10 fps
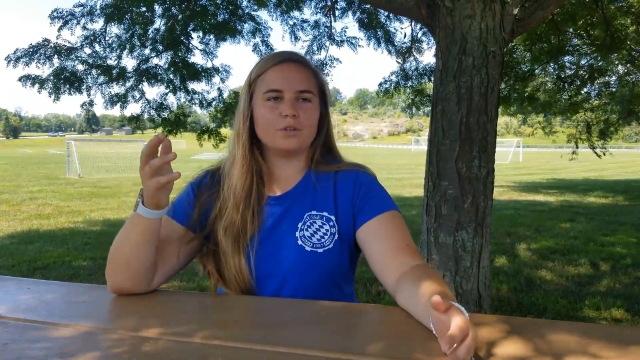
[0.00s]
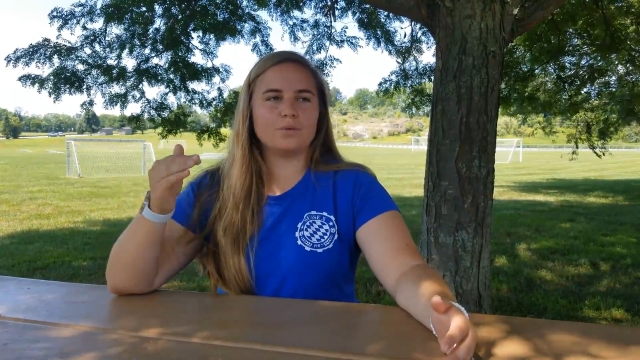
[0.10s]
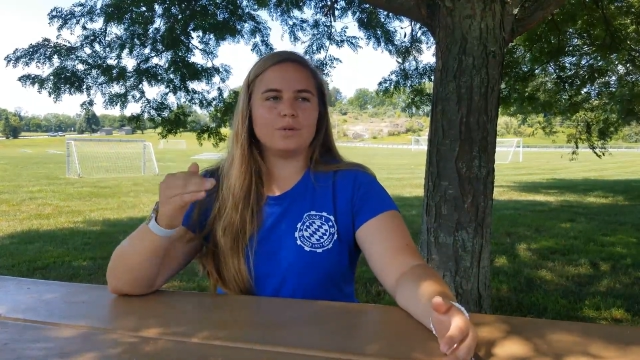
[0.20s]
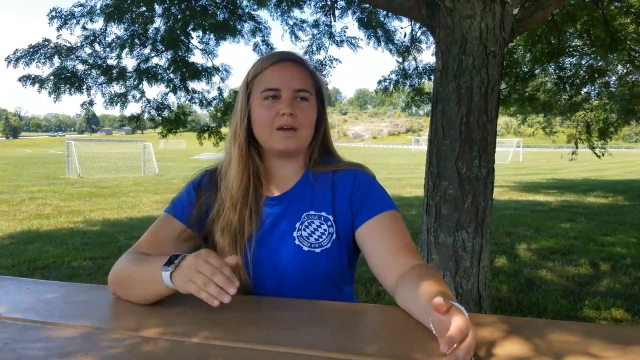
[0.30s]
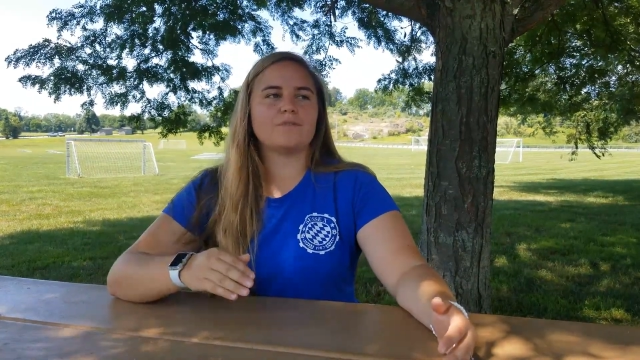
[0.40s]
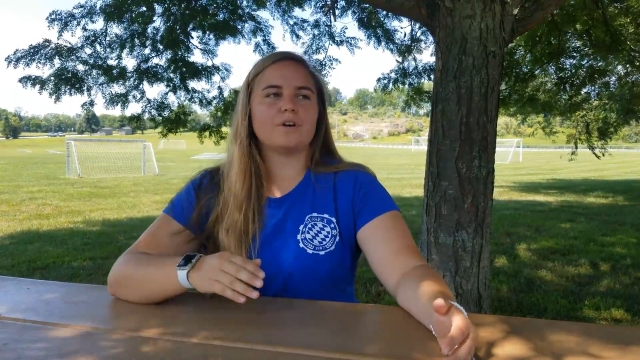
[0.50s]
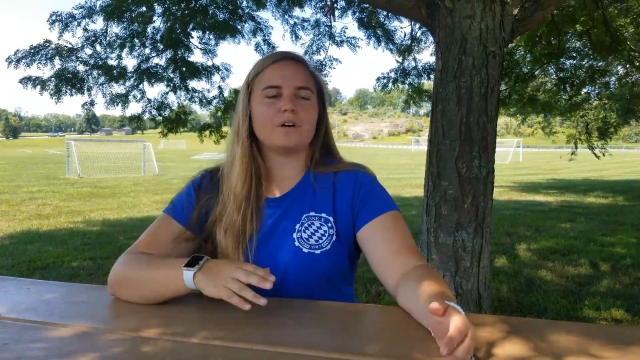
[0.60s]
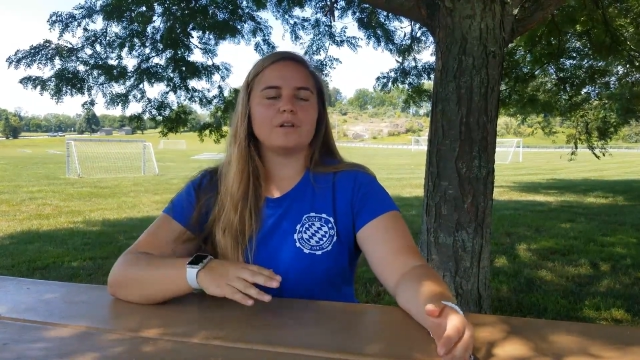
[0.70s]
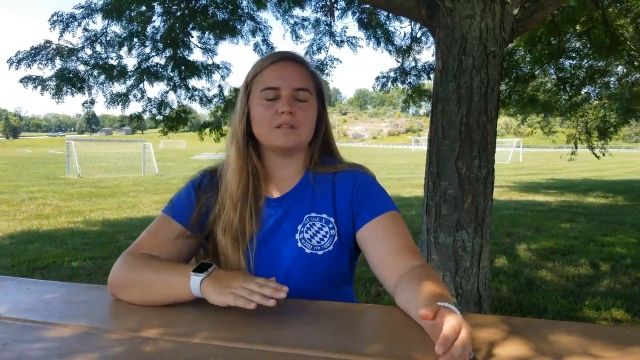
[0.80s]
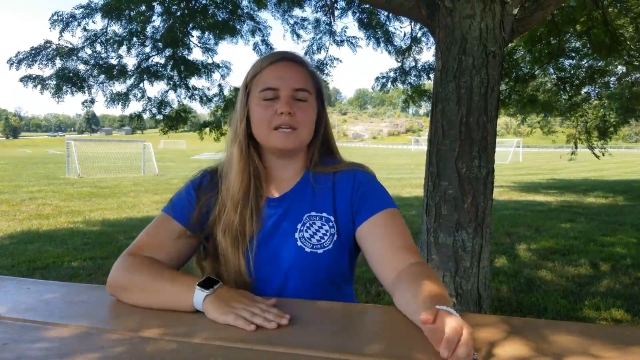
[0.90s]
you
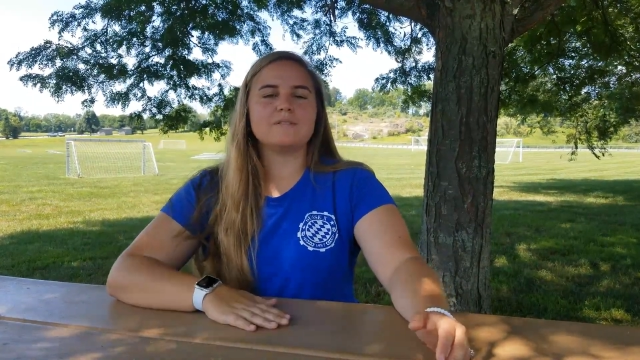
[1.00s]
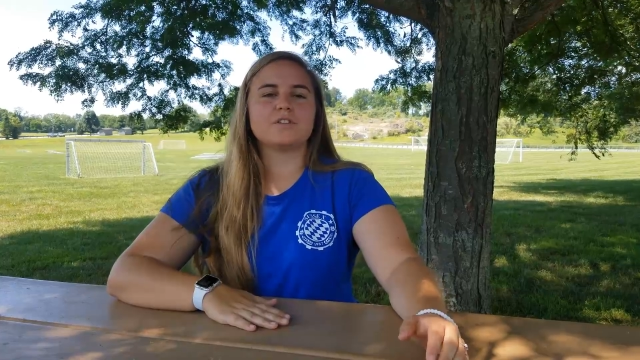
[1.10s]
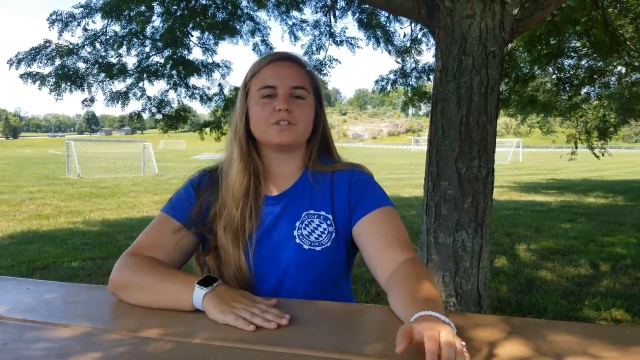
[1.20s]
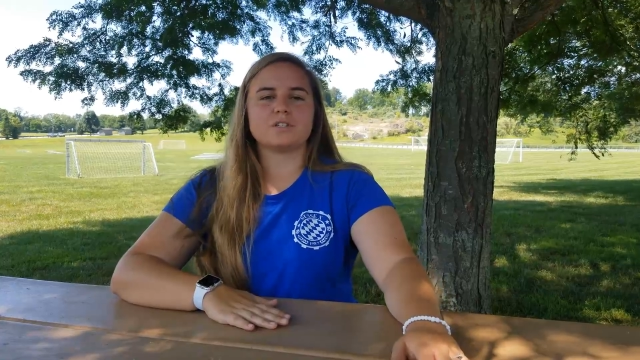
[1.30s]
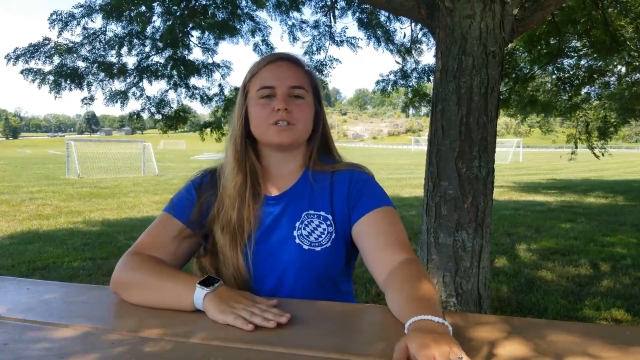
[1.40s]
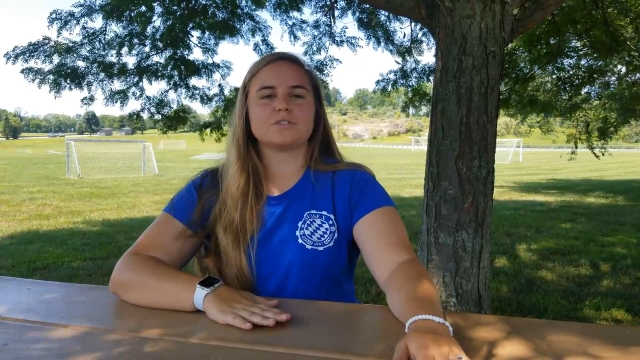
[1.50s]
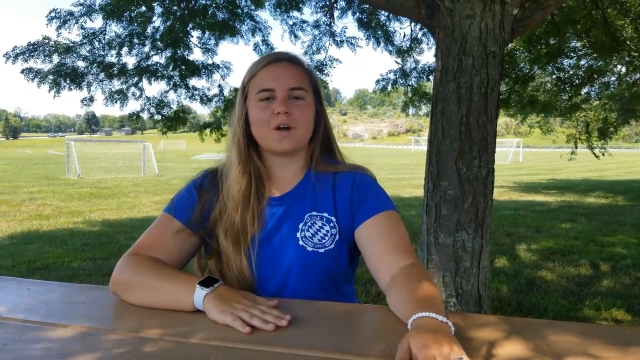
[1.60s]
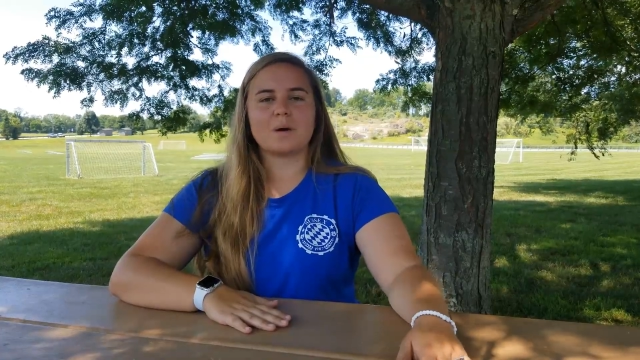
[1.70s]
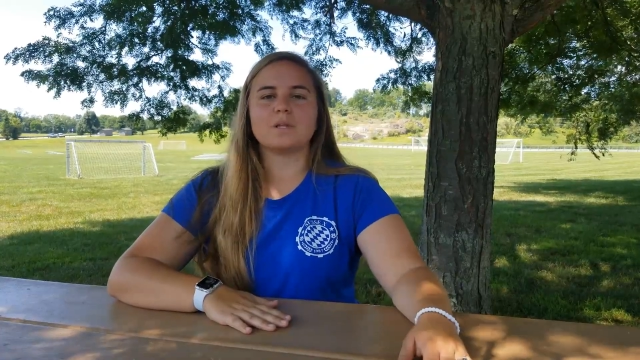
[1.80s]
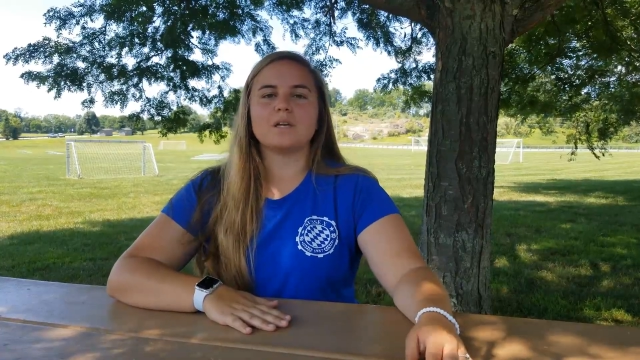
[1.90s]
never leave the Sussex
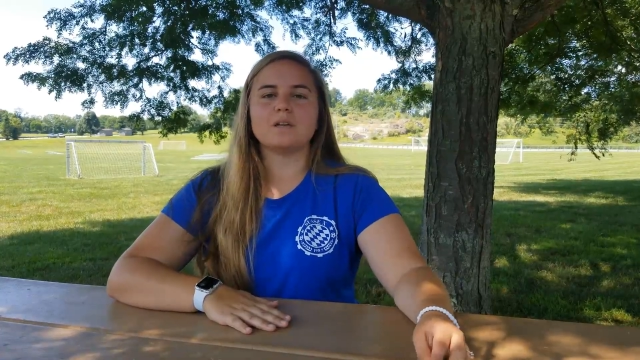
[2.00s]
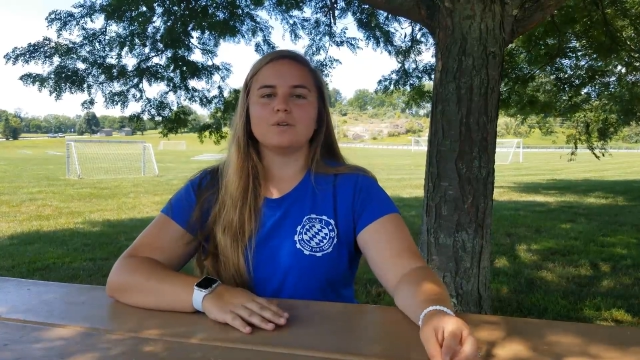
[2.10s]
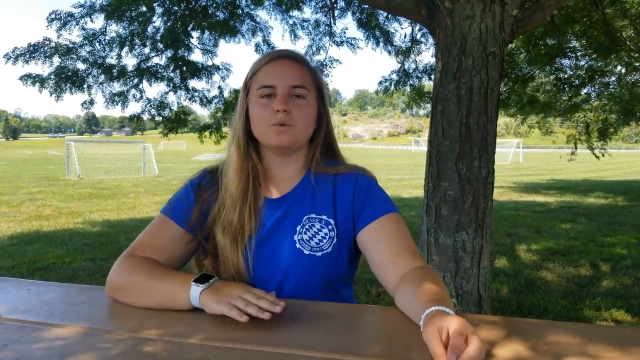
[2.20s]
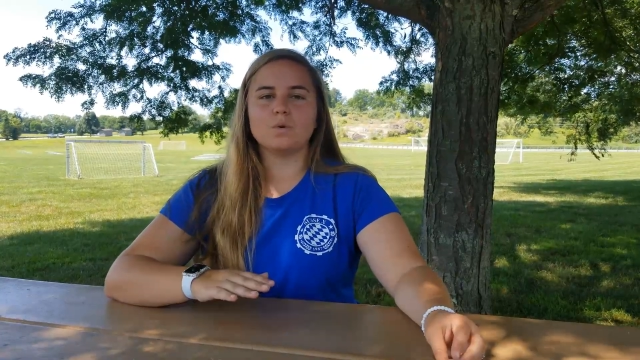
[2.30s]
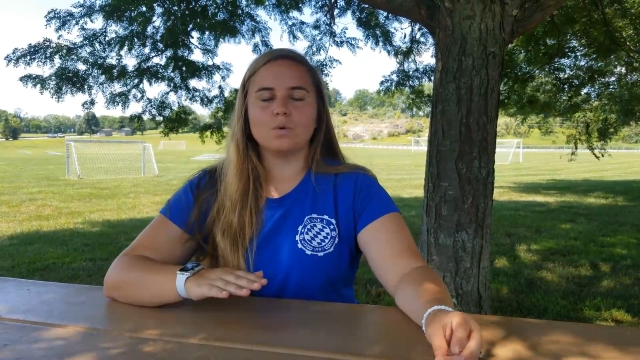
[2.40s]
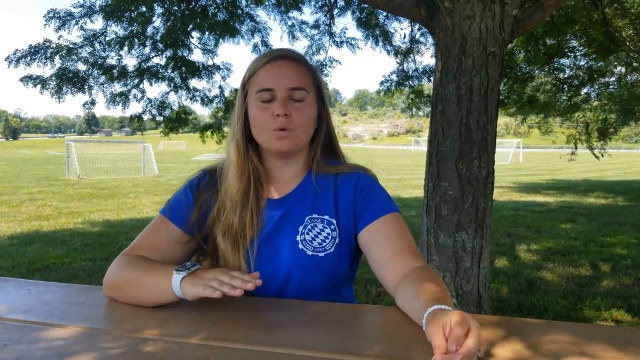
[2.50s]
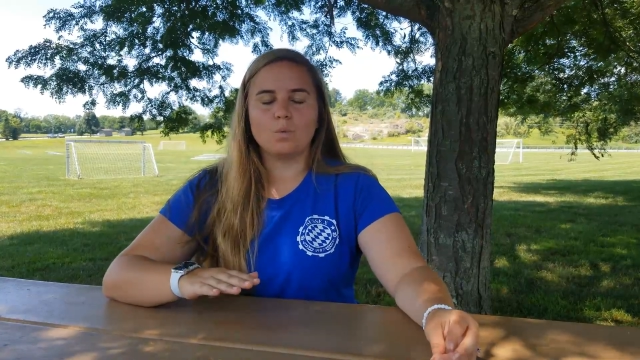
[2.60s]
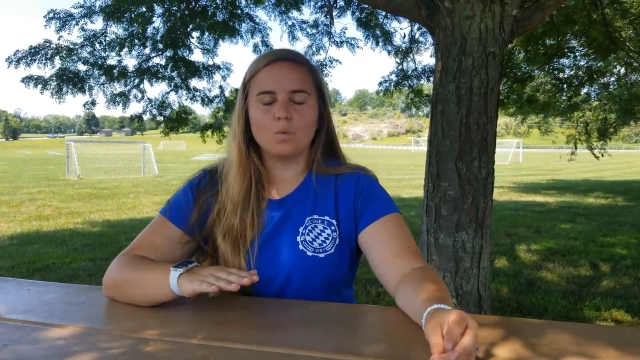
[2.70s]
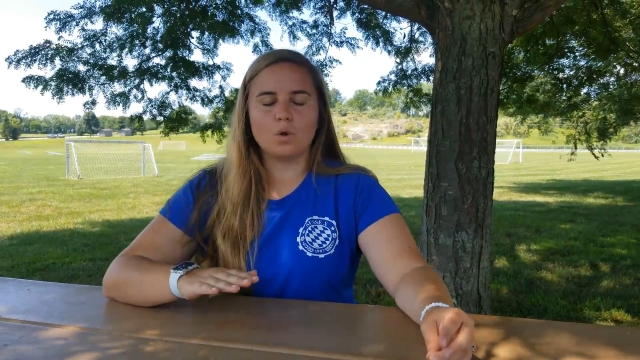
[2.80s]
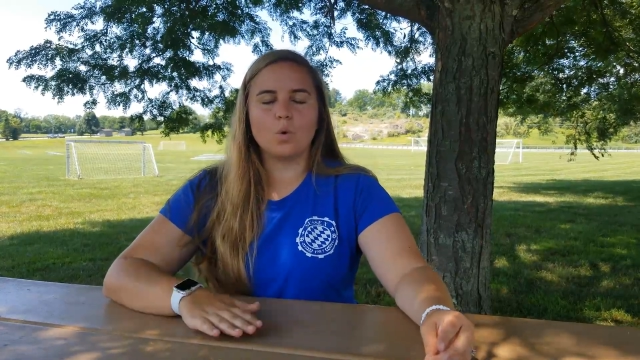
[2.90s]
family. You
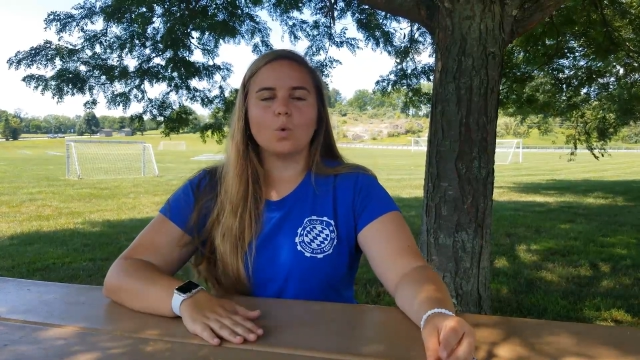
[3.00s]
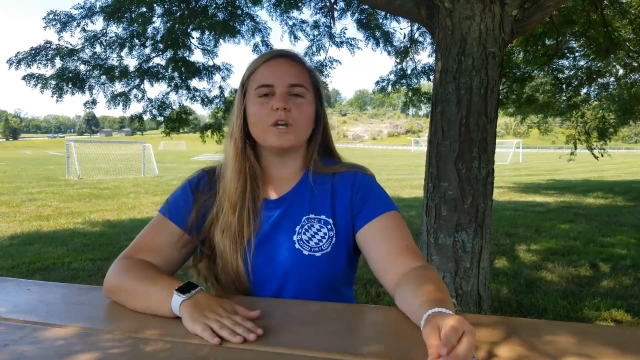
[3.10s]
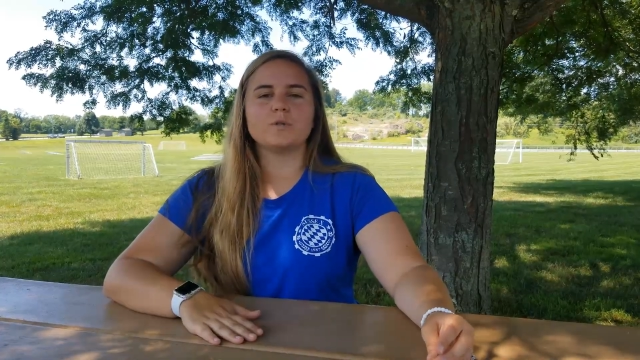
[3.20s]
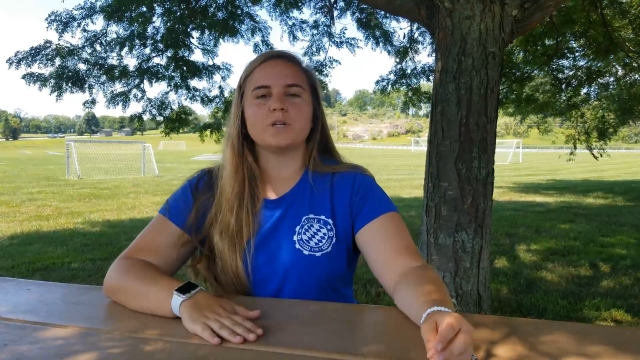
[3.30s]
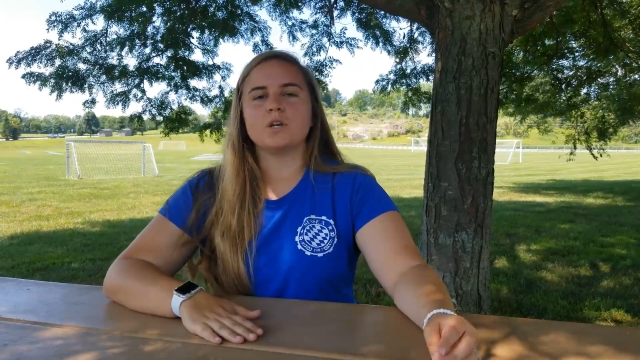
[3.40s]
will always be